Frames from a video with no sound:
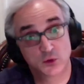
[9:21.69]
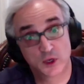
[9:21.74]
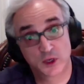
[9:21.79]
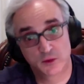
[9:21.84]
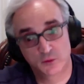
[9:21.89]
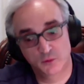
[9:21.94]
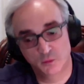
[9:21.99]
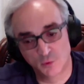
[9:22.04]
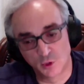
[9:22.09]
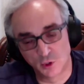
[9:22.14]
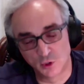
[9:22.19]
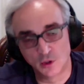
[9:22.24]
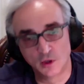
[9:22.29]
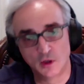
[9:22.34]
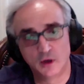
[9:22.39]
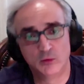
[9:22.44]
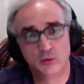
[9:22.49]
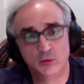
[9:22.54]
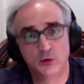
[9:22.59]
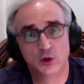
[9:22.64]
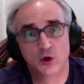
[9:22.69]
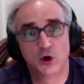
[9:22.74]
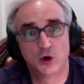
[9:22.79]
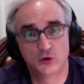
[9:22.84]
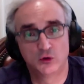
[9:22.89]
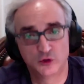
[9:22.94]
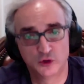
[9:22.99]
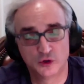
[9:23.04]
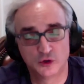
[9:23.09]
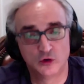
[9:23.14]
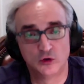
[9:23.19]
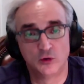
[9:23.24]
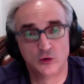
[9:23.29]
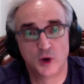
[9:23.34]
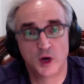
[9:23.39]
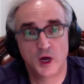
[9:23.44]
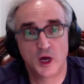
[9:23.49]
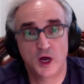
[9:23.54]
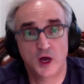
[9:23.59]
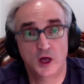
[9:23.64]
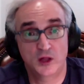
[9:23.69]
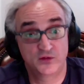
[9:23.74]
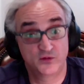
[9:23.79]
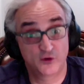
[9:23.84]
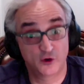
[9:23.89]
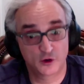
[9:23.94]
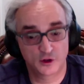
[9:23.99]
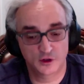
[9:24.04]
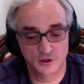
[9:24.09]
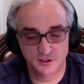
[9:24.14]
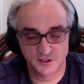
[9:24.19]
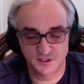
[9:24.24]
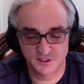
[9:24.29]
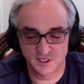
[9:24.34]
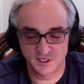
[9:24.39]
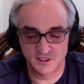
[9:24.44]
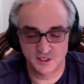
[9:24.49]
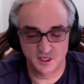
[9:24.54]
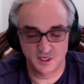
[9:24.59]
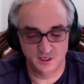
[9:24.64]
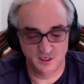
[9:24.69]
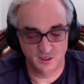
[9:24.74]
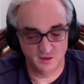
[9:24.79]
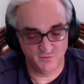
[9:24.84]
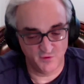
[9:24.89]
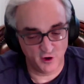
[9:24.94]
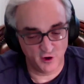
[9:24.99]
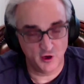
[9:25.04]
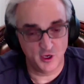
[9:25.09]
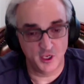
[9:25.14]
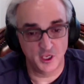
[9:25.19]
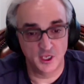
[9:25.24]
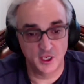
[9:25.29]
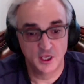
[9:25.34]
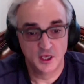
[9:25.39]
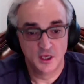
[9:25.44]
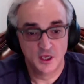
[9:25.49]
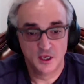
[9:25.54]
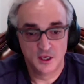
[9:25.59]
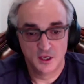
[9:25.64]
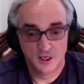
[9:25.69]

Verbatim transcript: We will uh, we'll go to uh, other verticals, as I said, in a very